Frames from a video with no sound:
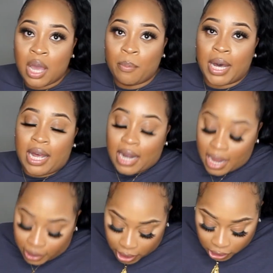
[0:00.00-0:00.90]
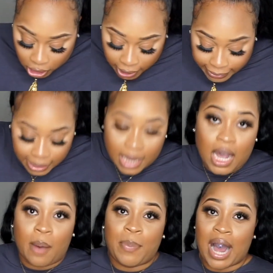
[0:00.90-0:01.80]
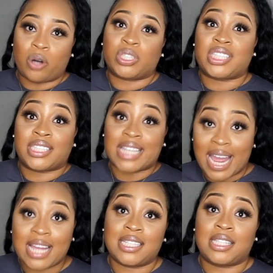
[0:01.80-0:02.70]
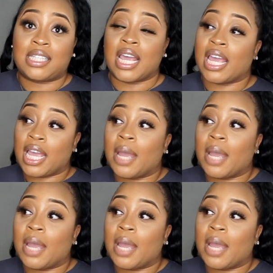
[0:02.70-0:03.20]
But the good thing about sets,